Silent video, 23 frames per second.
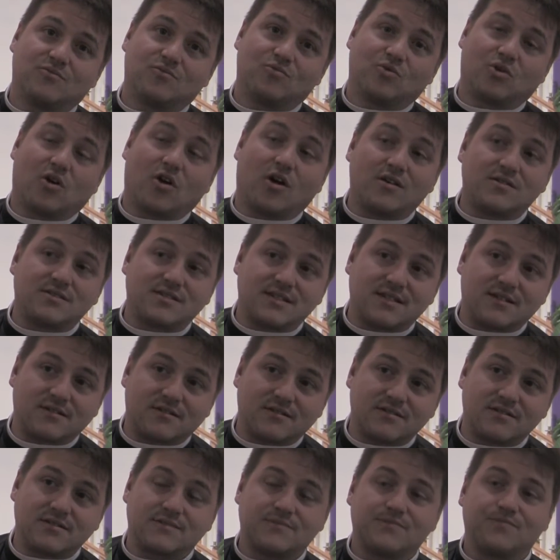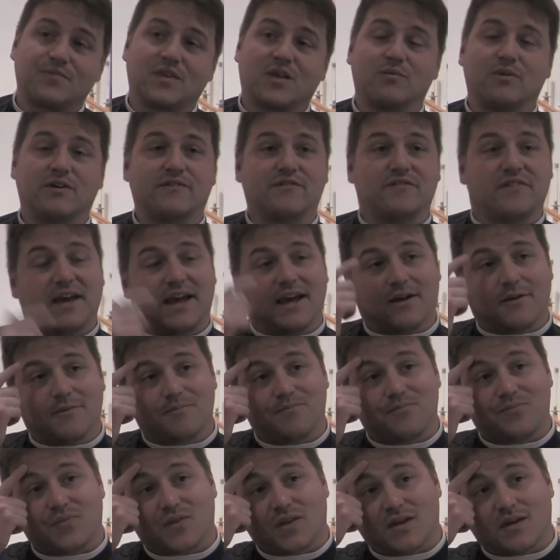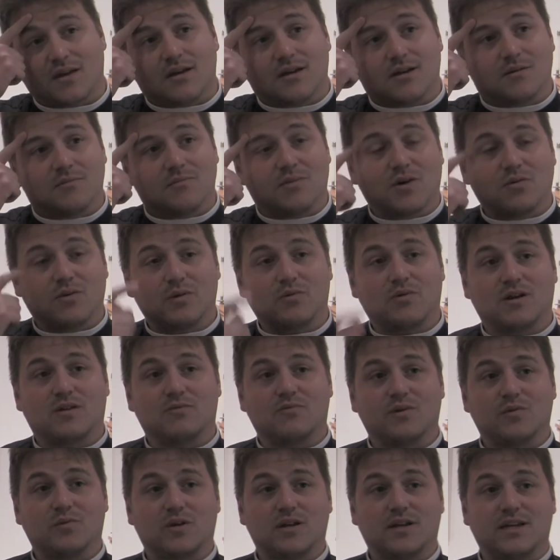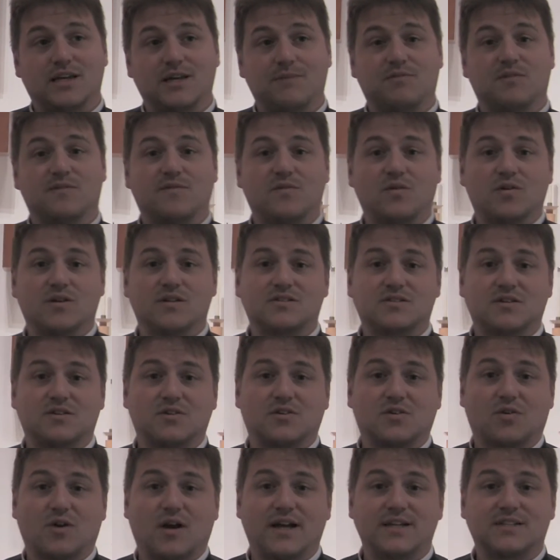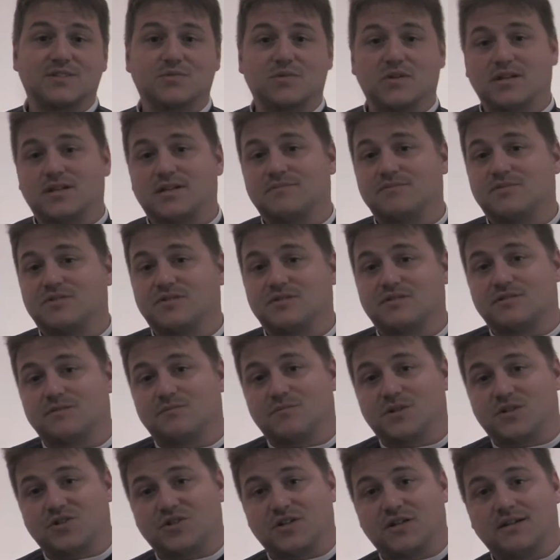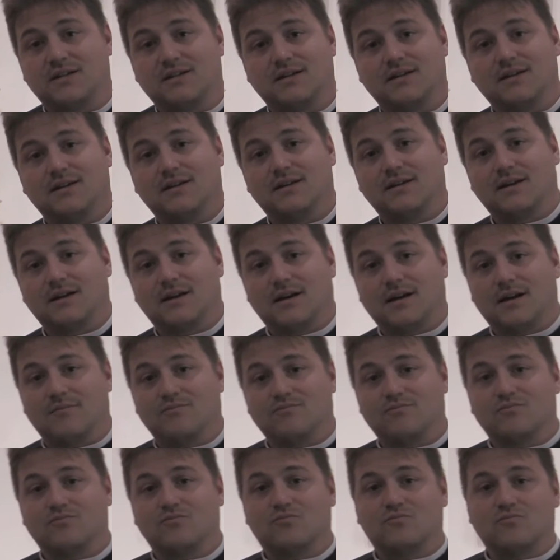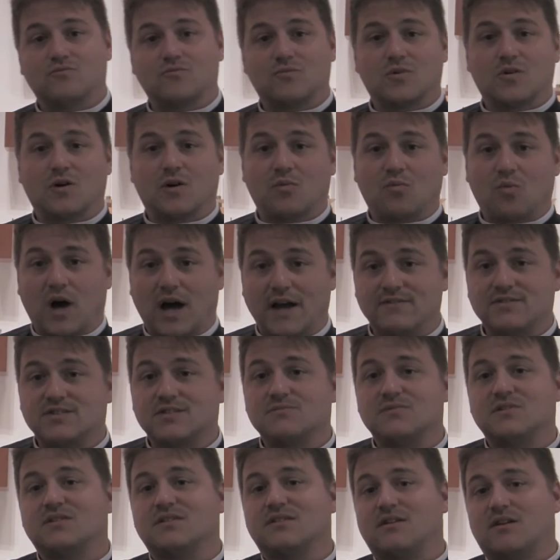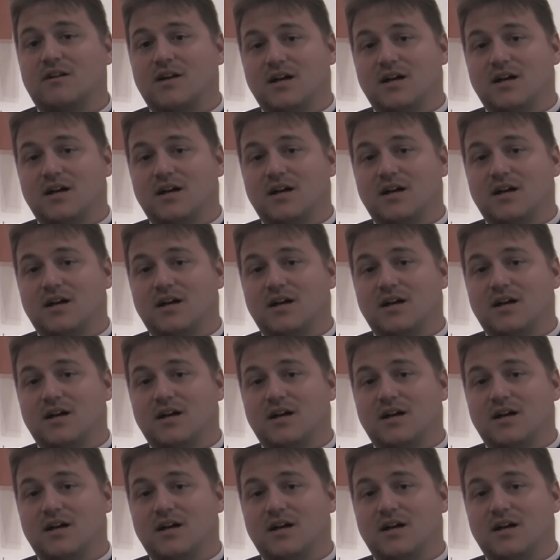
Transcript: we're all sinners and we fail. But we want, to, we want to keep the focus on Christ when it comes to submission. Um, wives submit to their